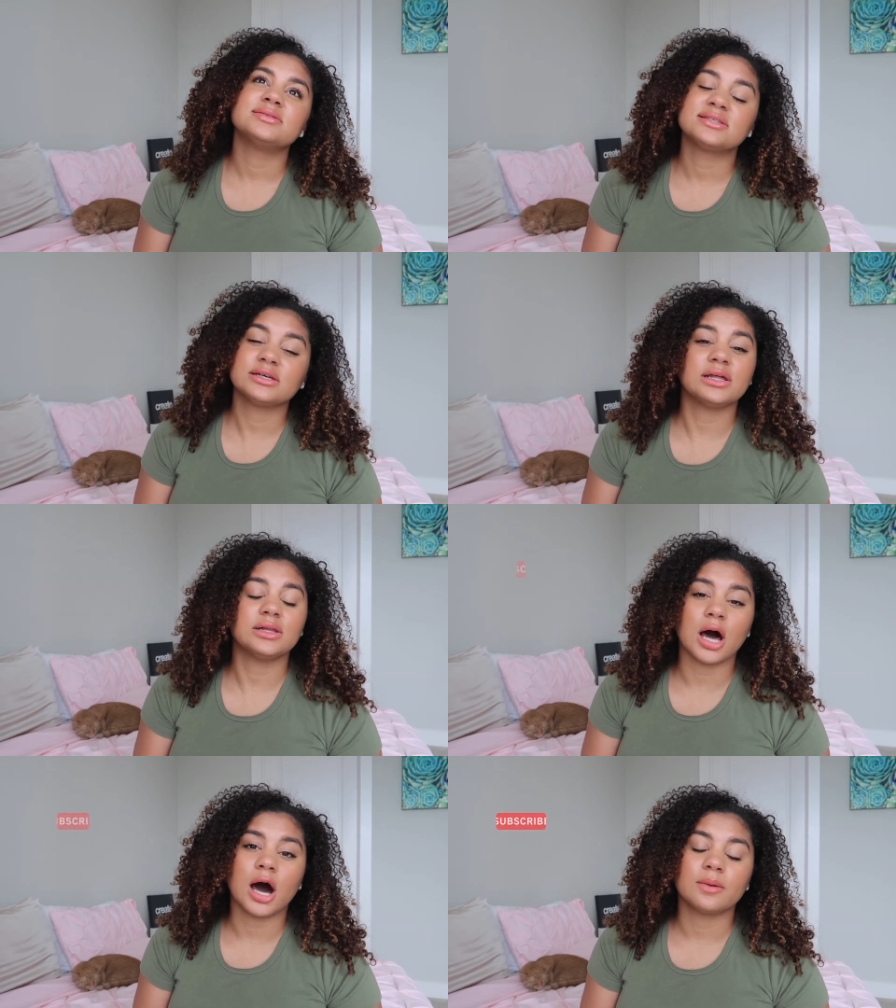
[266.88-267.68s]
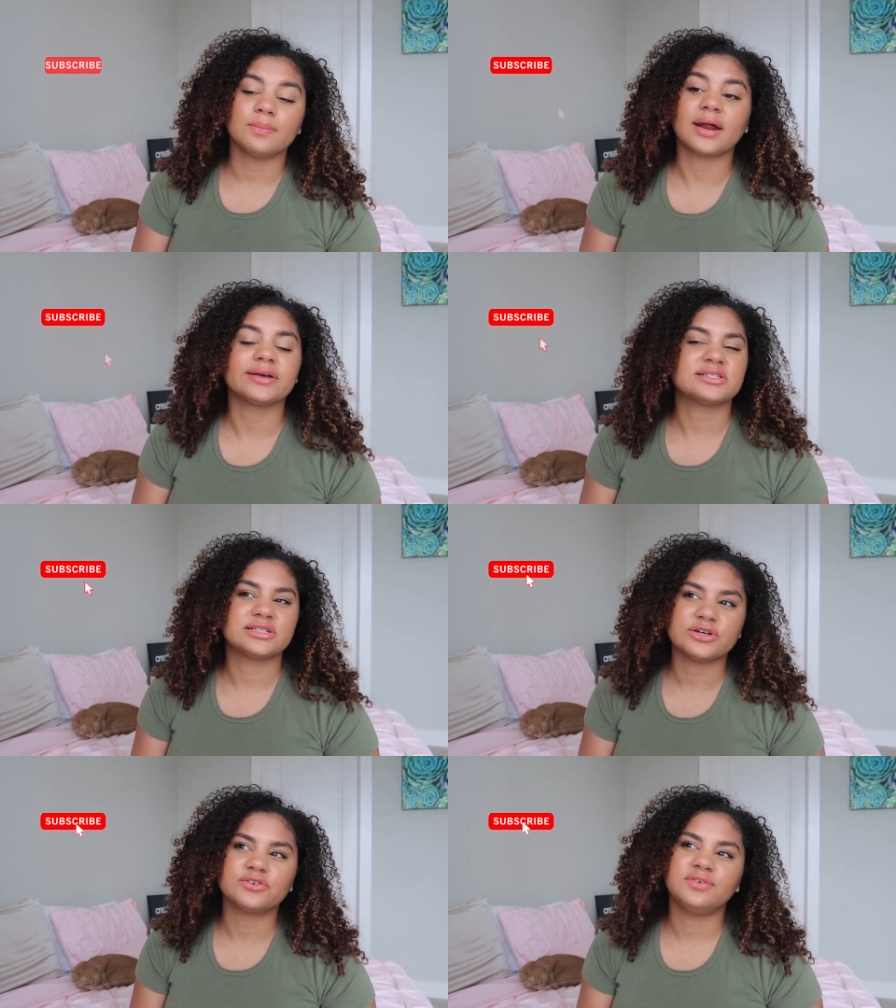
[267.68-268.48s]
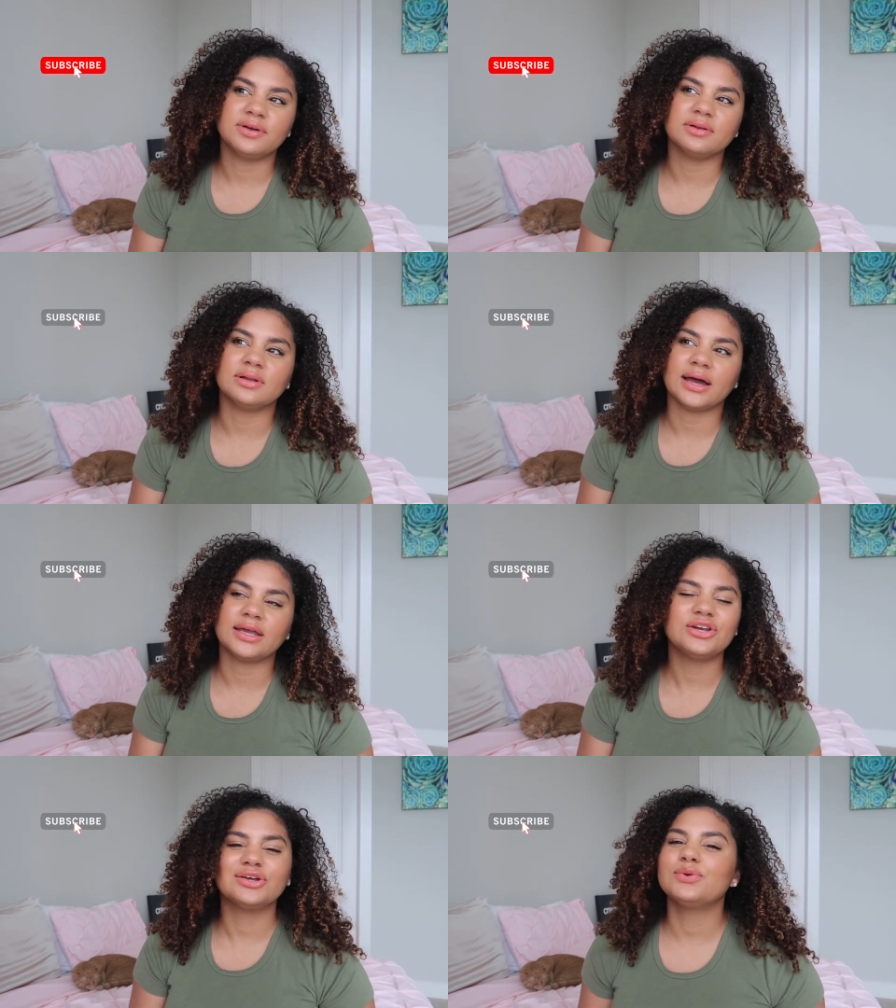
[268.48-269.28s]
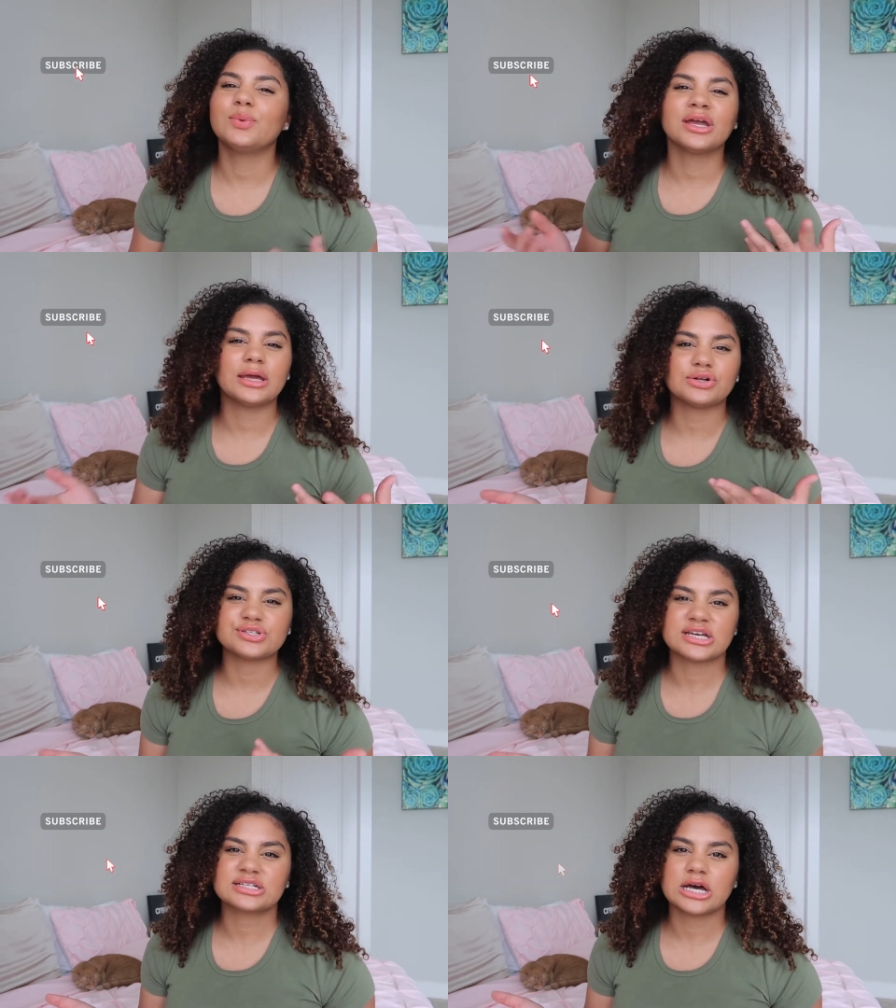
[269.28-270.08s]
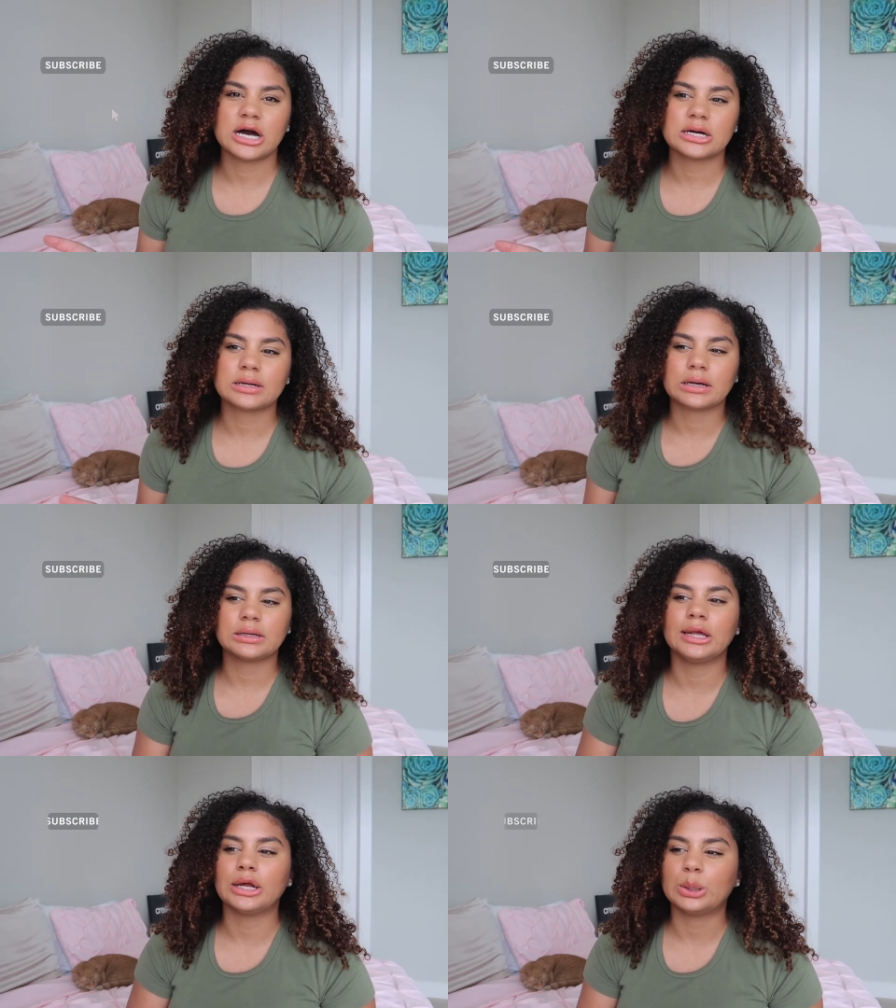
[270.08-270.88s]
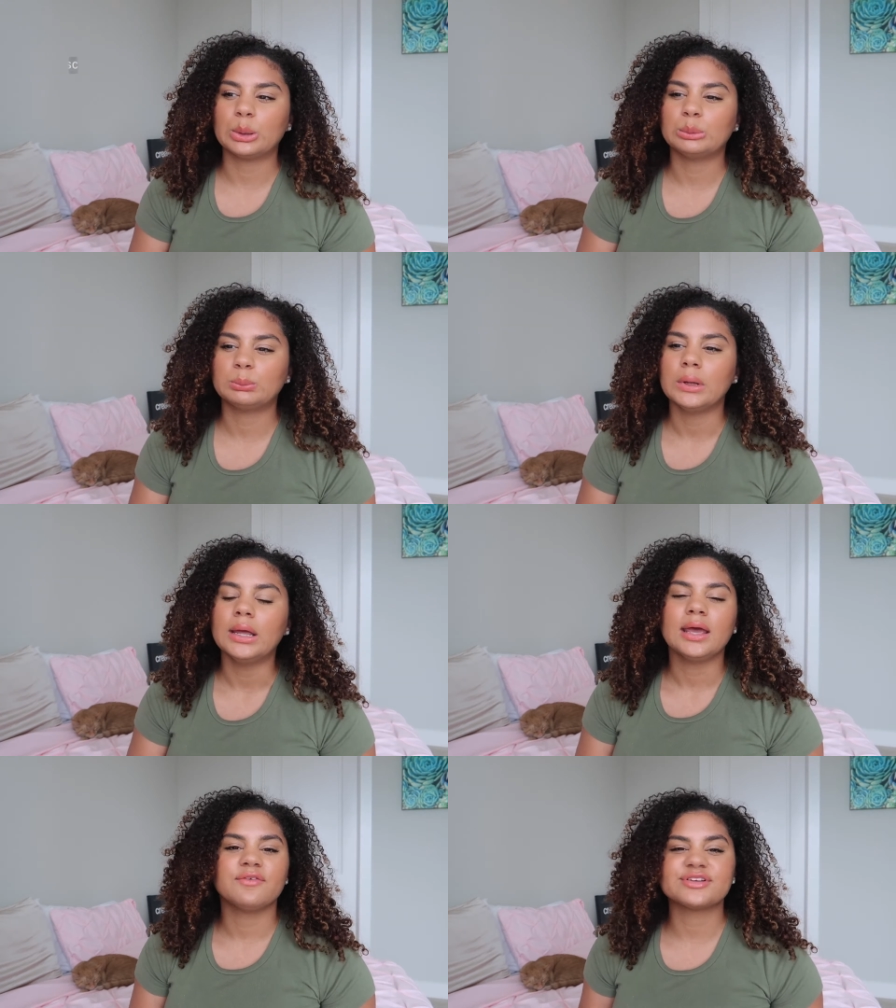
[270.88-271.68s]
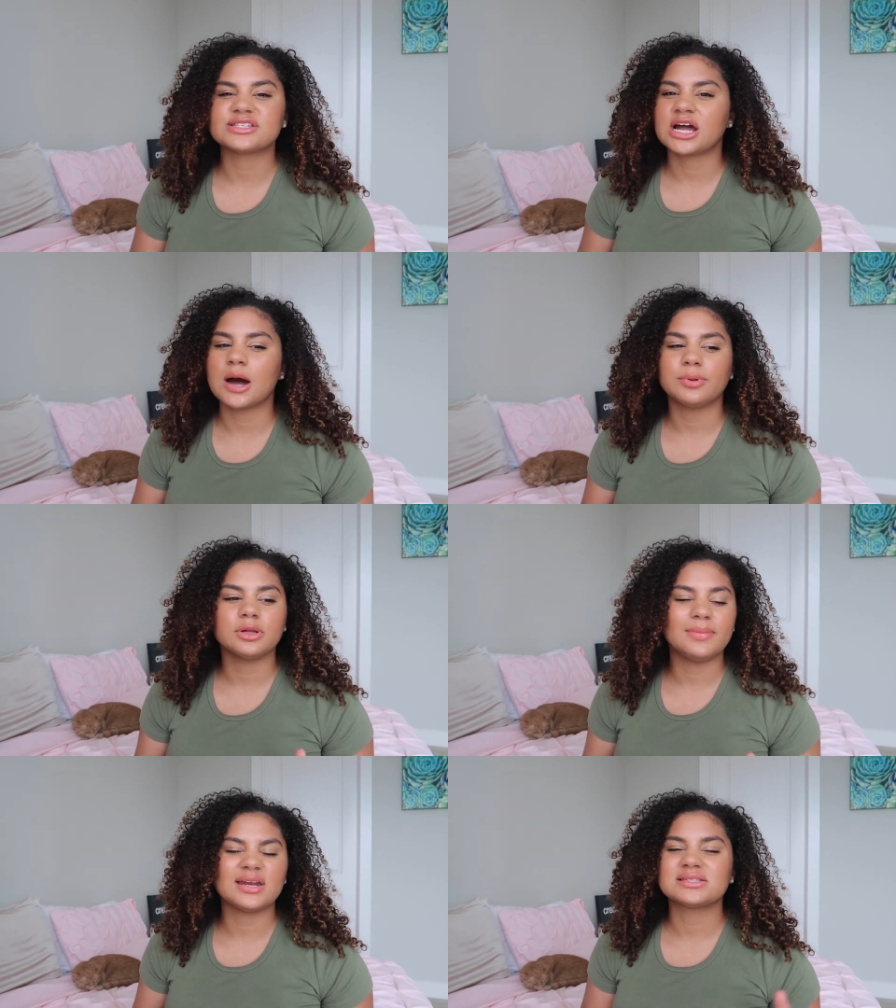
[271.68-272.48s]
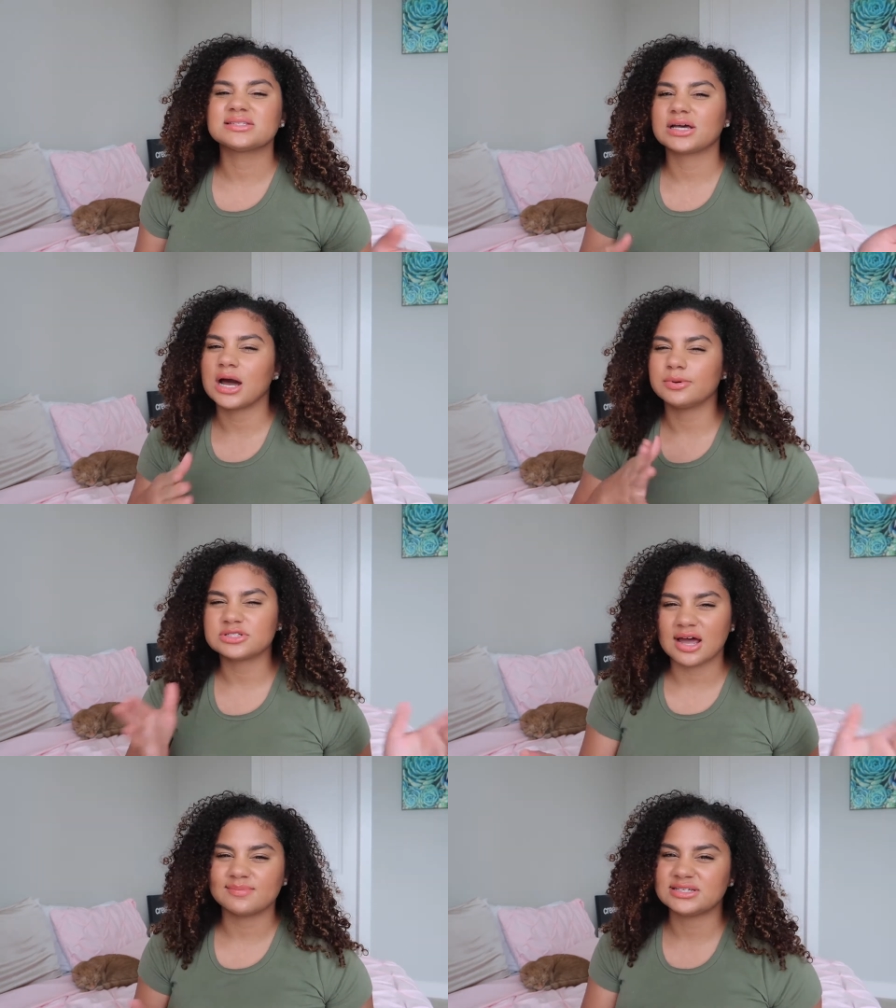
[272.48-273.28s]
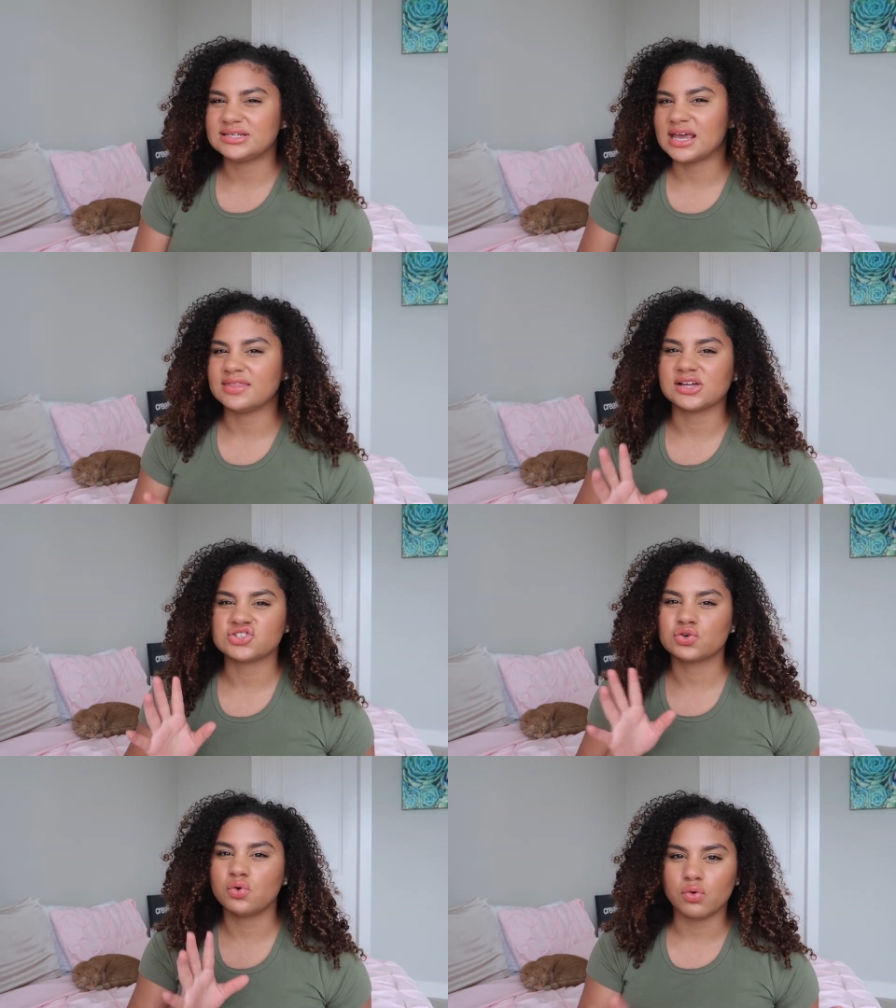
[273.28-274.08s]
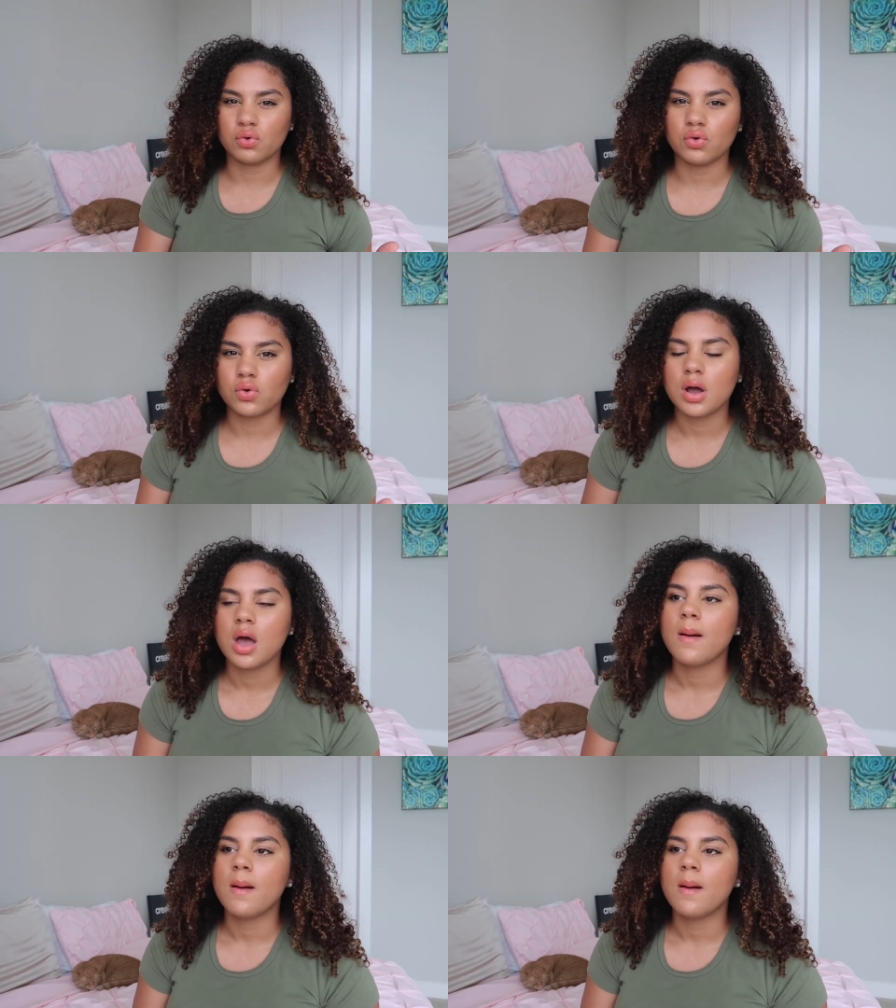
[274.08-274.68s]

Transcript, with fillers: still a lot but I still feel like, you know, you want to get on TikTok, you know, if it's a couple of minutes, a couple times a day, that's cool.